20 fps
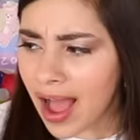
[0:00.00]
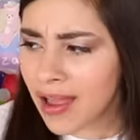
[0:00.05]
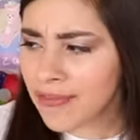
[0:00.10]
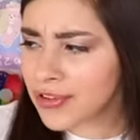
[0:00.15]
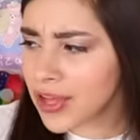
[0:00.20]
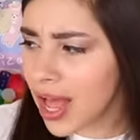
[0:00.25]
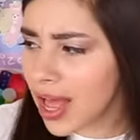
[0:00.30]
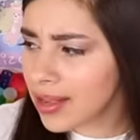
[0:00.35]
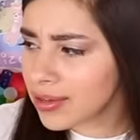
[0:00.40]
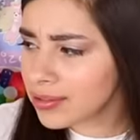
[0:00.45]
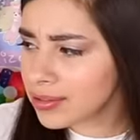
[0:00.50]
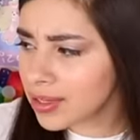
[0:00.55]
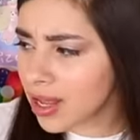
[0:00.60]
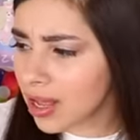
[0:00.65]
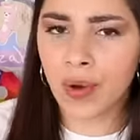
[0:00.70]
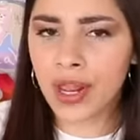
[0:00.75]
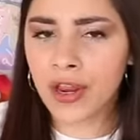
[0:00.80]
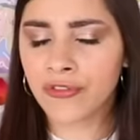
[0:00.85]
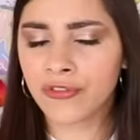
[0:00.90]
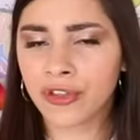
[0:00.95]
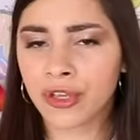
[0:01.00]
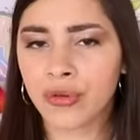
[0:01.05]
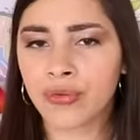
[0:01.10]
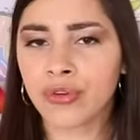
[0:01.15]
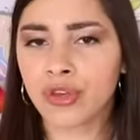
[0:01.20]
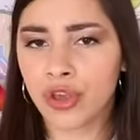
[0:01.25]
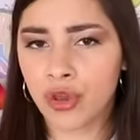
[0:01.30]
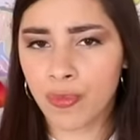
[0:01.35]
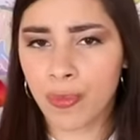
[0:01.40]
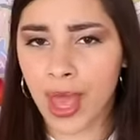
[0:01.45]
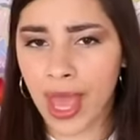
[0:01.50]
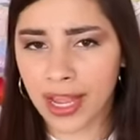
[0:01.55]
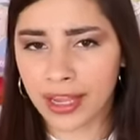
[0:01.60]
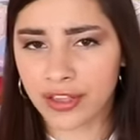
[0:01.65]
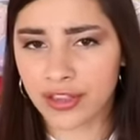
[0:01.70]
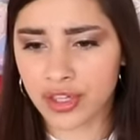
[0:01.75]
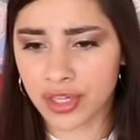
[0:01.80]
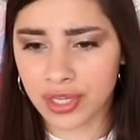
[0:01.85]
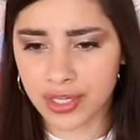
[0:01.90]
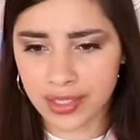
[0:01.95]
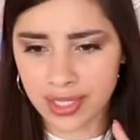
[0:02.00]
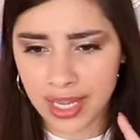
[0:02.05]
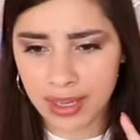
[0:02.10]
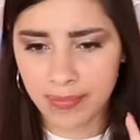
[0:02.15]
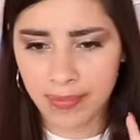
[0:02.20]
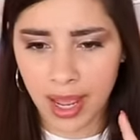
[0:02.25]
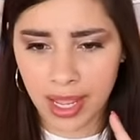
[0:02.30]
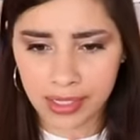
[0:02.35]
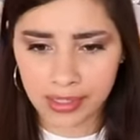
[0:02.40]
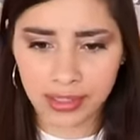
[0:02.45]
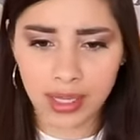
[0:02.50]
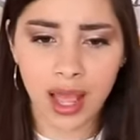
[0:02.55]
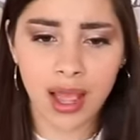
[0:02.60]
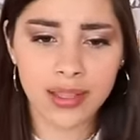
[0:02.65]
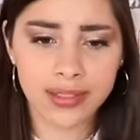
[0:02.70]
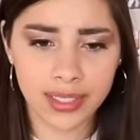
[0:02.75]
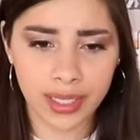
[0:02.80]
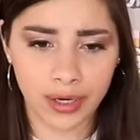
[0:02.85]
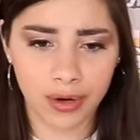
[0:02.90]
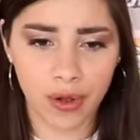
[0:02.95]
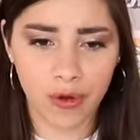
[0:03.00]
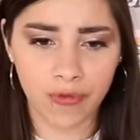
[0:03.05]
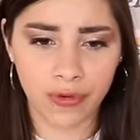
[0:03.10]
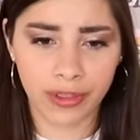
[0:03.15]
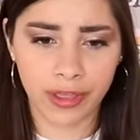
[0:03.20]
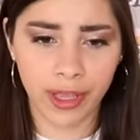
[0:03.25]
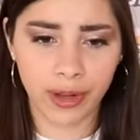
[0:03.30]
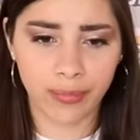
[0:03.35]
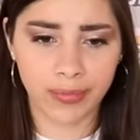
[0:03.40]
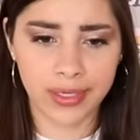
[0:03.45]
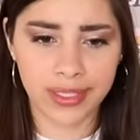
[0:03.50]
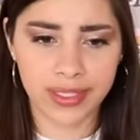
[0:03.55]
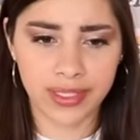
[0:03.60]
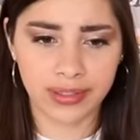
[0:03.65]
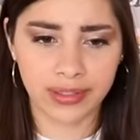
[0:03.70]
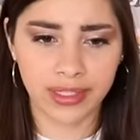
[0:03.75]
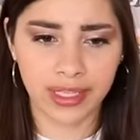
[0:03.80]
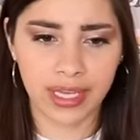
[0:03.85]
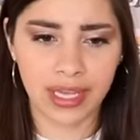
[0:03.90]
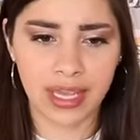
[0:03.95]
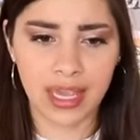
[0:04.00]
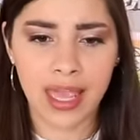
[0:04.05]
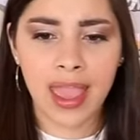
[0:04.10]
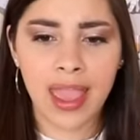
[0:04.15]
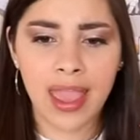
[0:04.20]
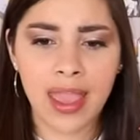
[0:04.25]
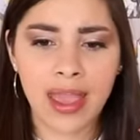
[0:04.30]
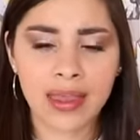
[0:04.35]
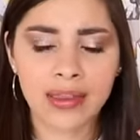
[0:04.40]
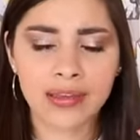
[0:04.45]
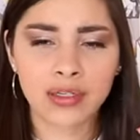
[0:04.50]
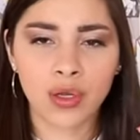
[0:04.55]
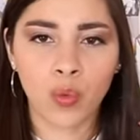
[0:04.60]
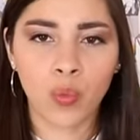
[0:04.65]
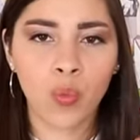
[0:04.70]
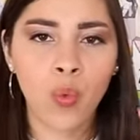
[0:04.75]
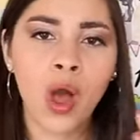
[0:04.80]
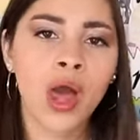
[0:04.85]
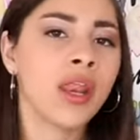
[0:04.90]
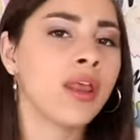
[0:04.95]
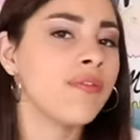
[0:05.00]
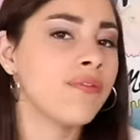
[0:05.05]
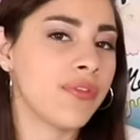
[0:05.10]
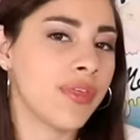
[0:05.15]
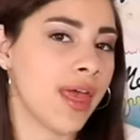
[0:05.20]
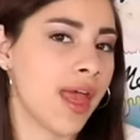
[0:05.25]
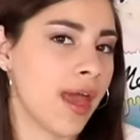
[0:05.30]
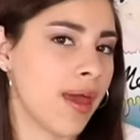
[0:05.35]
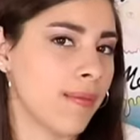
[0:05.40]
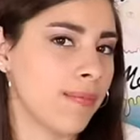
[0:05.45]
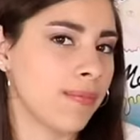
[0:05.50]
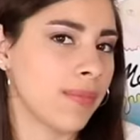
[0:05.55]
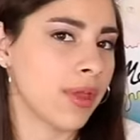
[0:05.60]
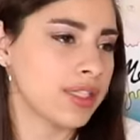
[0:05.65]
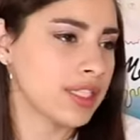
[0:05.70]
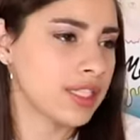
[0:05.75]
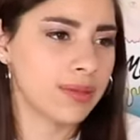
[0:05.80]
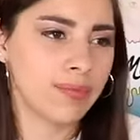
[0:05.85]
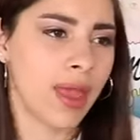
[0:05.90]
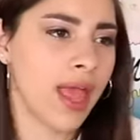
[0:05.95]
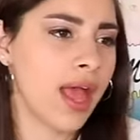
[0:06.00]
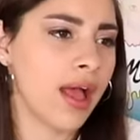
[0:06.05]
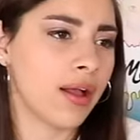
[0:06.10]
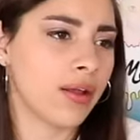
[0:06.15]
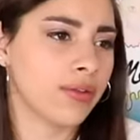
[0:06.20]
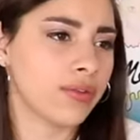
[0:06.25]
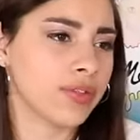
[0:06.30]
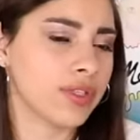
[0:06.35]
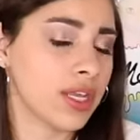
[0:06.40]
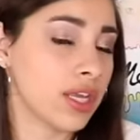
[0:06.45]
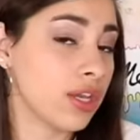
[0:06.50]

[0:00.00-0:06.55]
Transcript: I've gotten quite a few new packages in my closet over there recently, and one of them smells